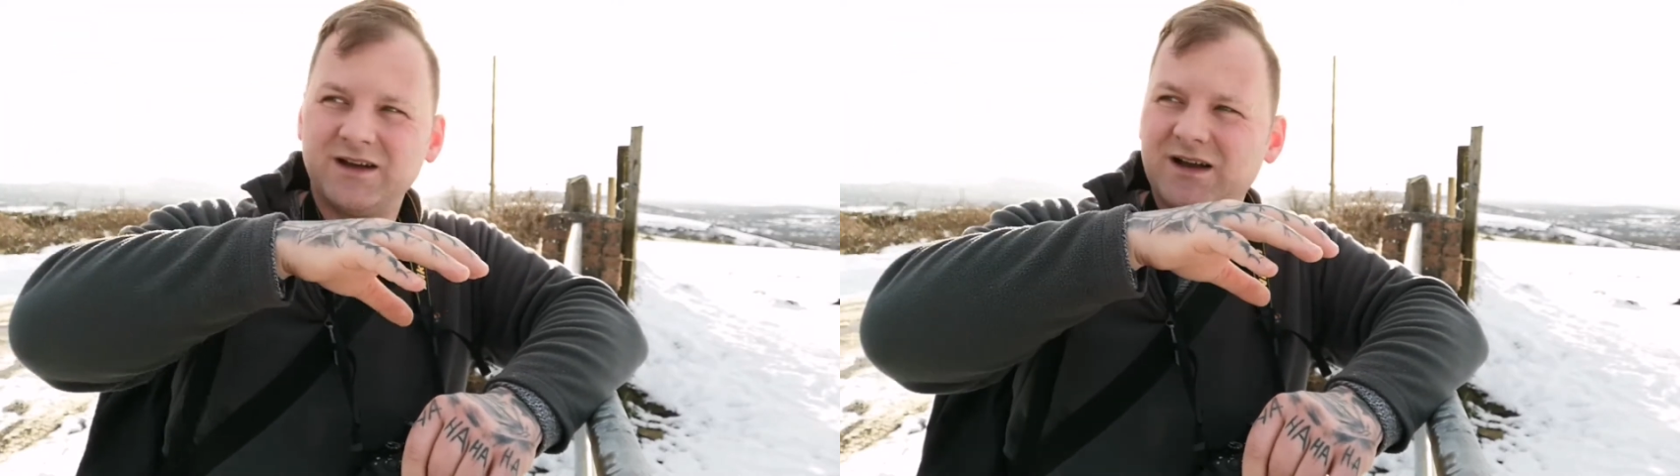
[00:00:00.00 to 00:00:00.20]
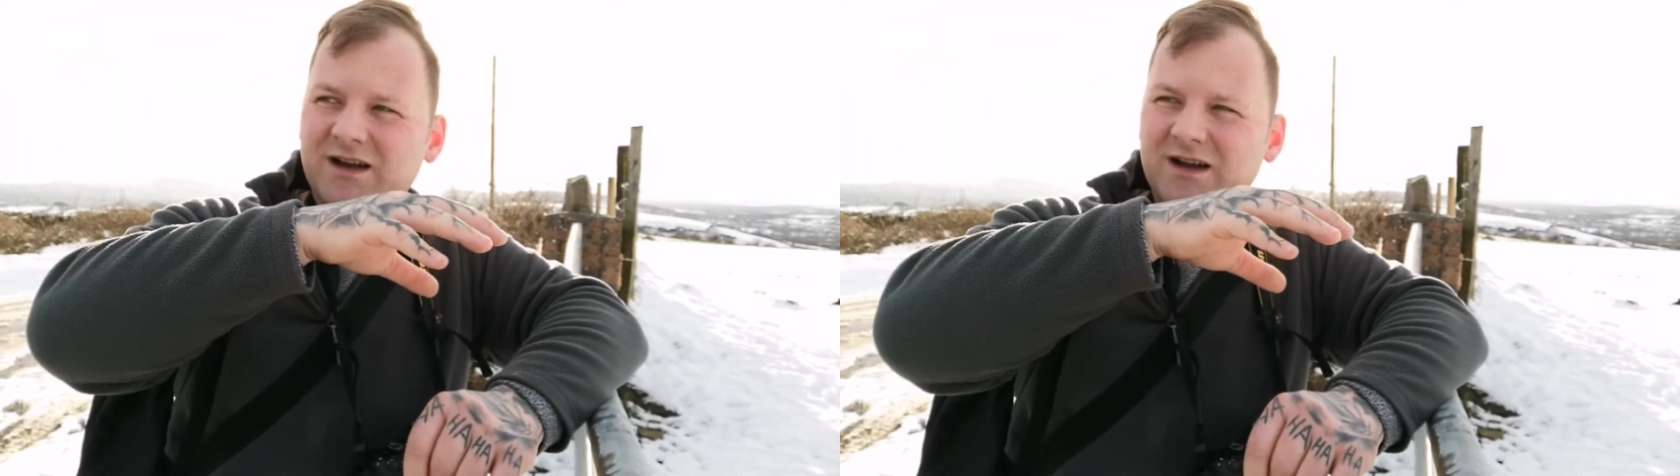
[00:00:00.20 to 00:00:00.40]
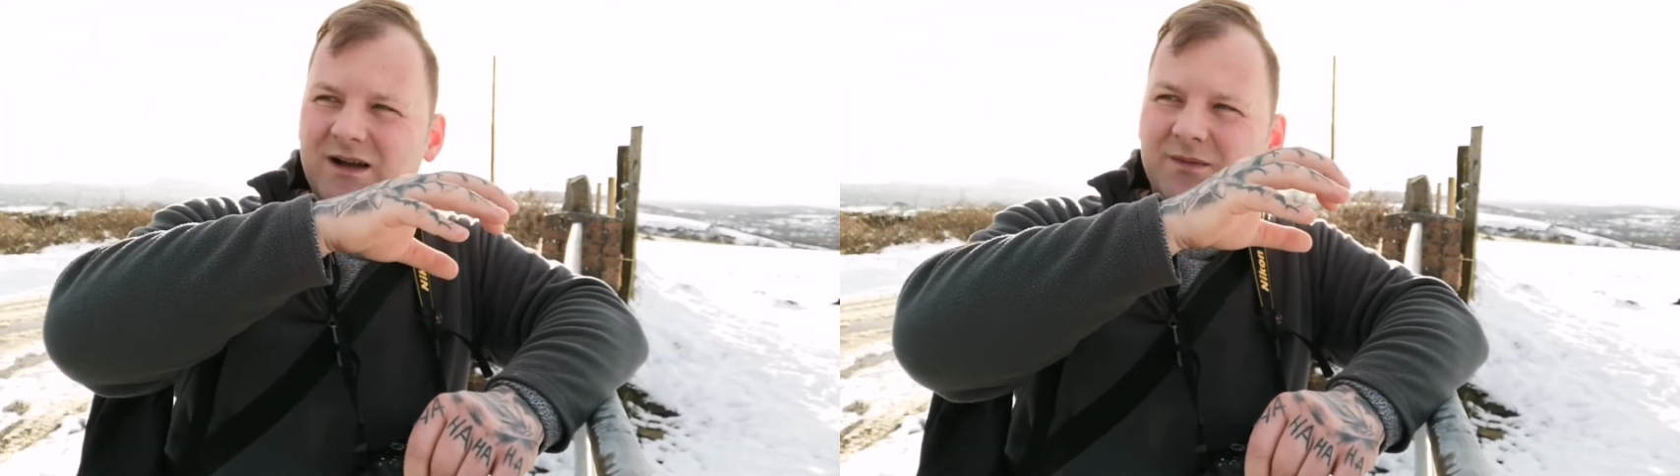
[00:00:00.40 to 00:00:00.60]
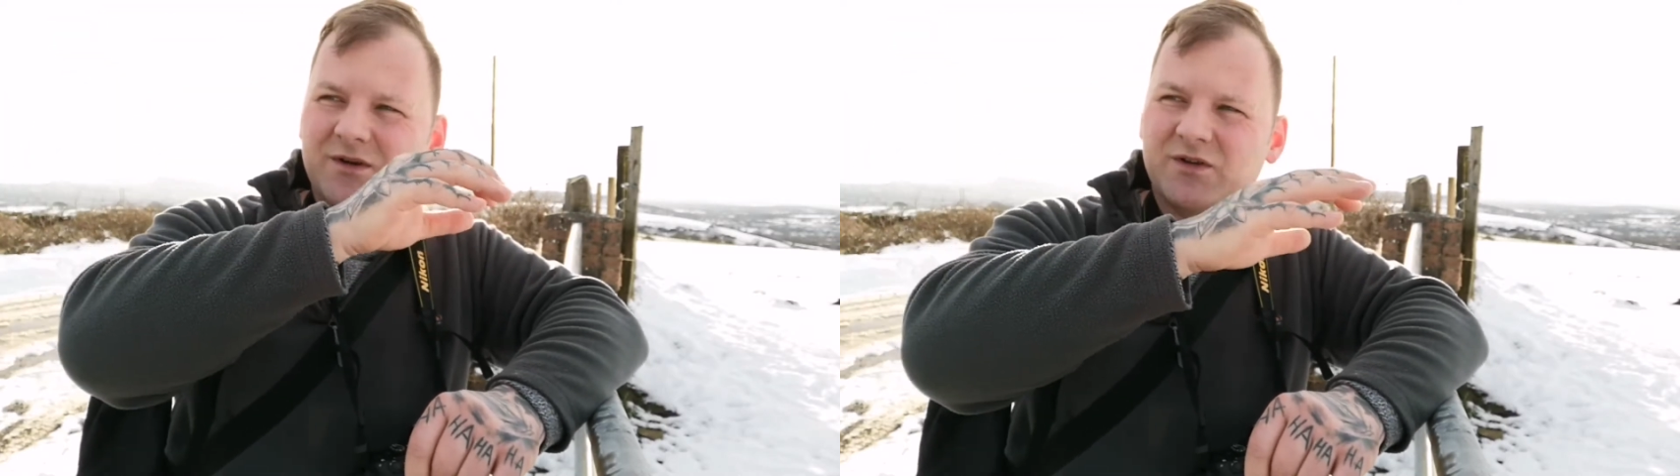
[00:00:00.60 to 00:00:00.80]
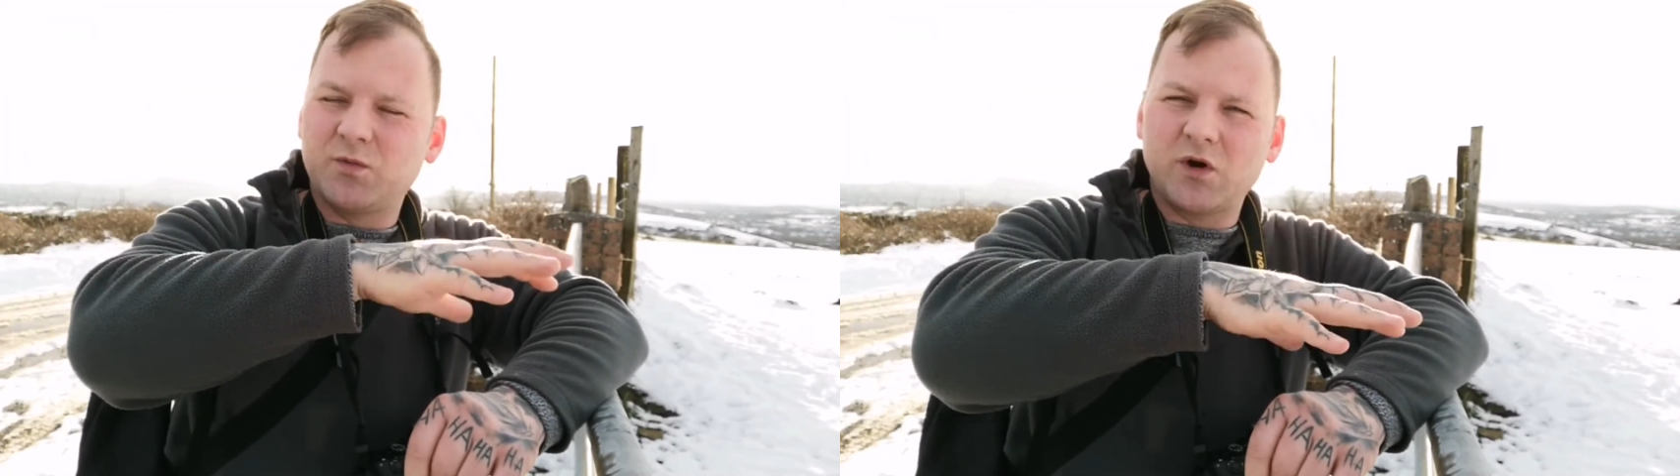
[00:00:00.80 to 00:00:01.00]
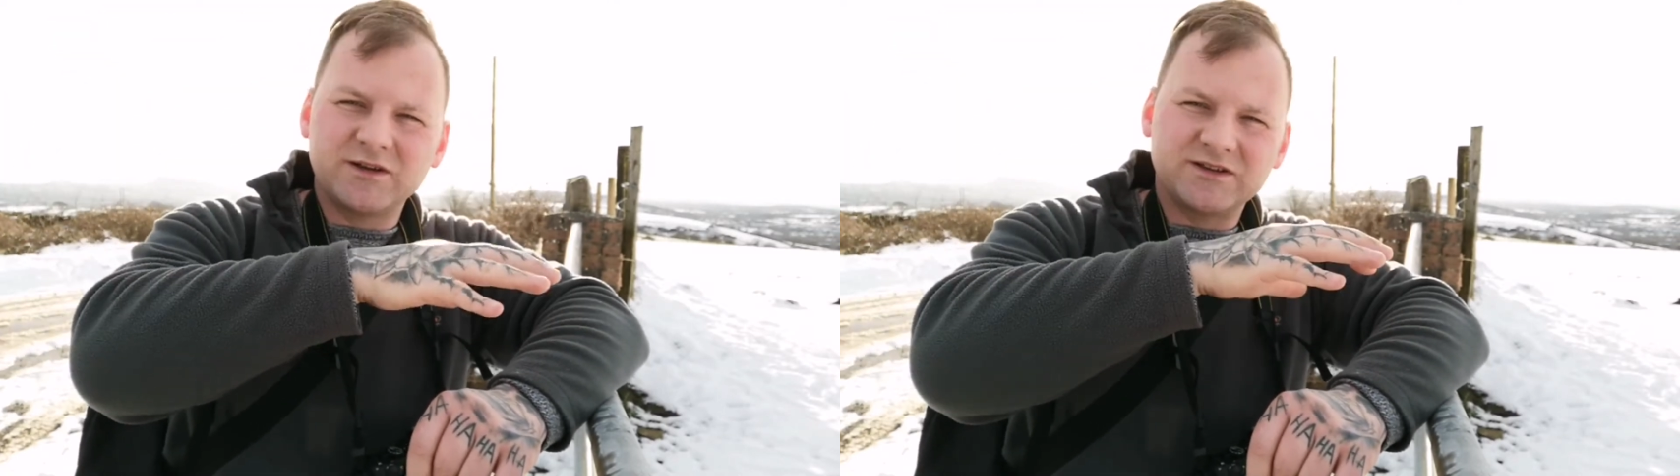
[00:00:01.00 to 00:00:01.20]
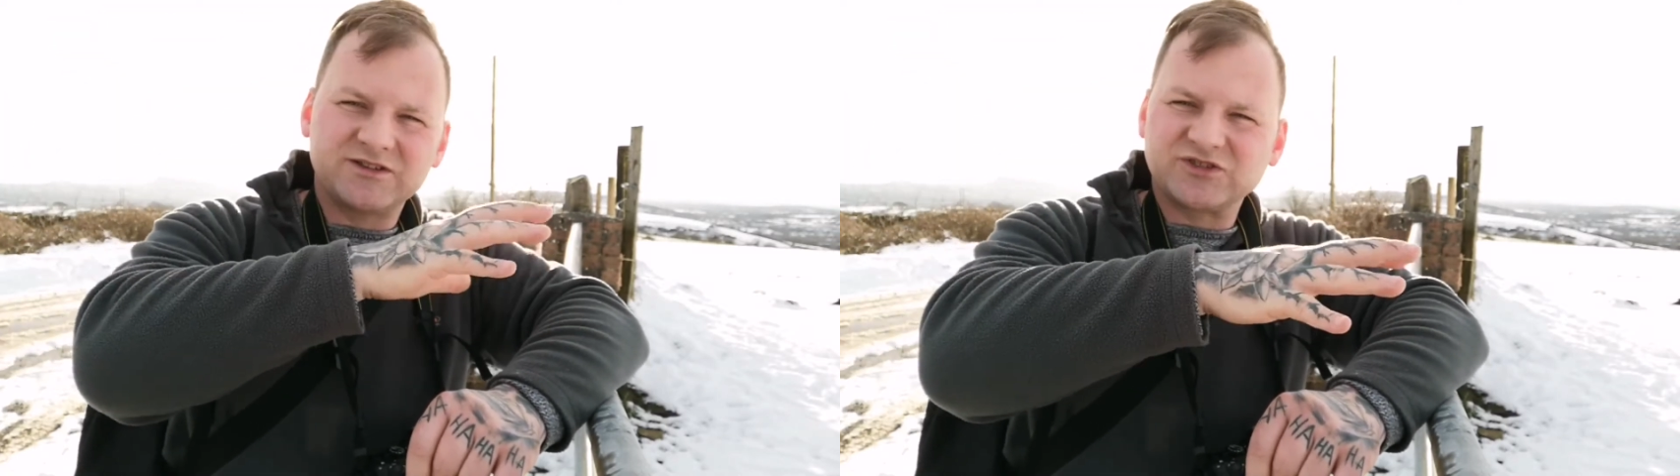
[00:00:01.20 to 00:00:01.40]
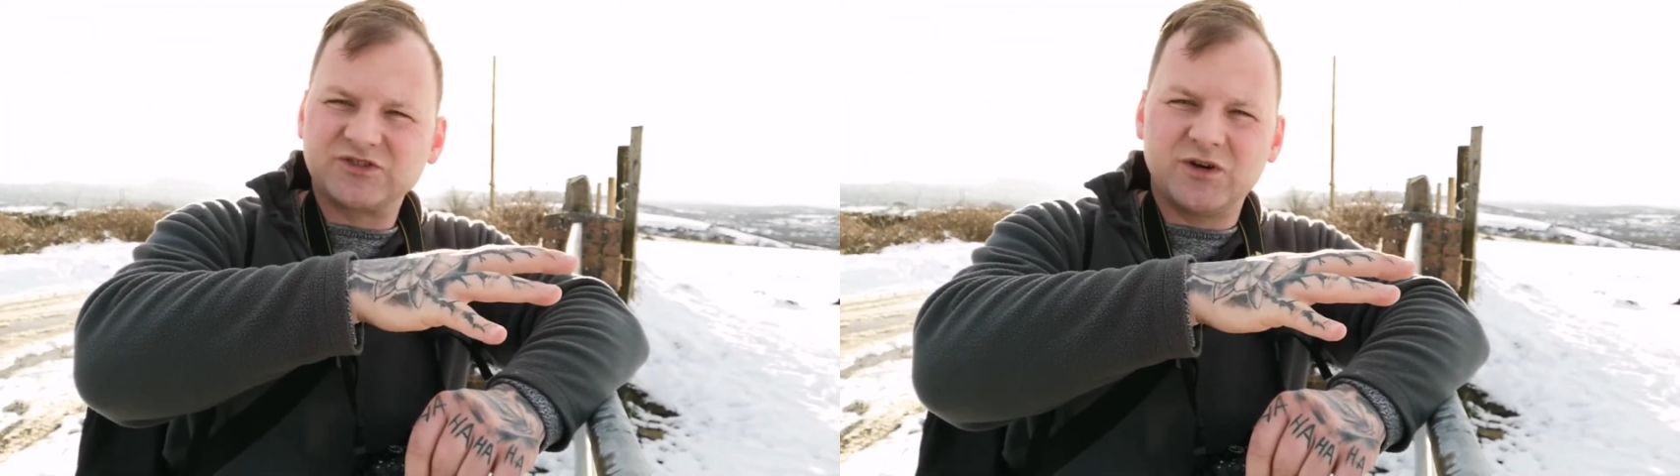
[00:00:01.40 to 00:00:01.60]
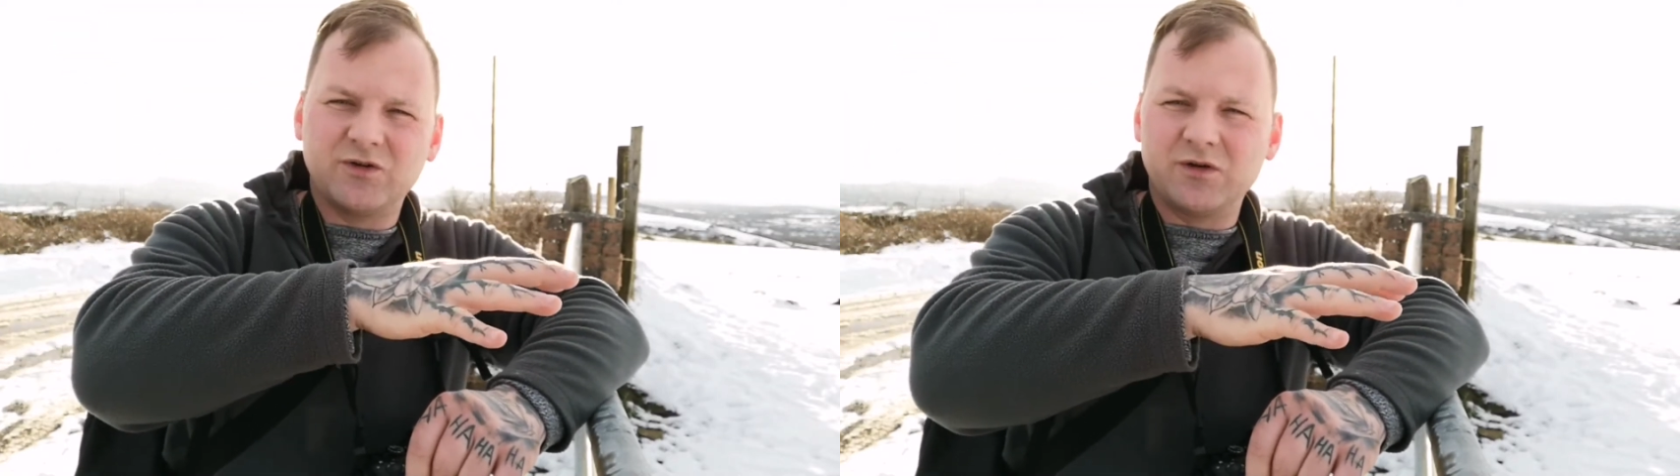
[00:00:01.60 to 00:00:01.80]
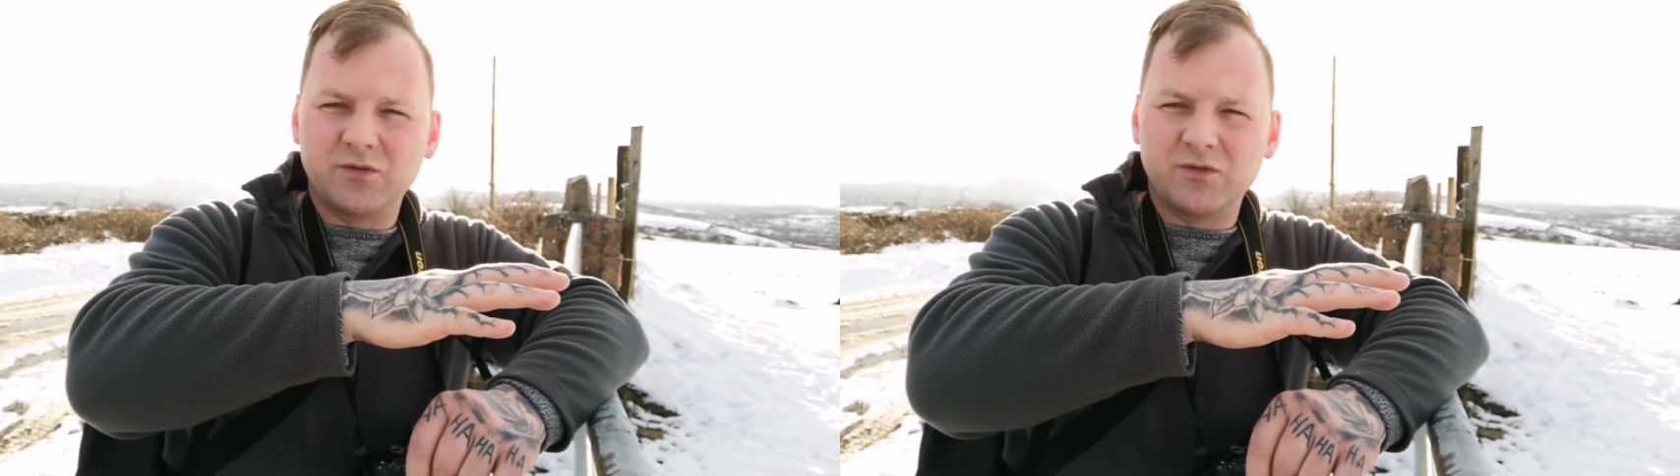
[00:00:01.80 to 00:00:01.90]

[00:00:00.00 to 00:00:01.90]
and the white of the snow.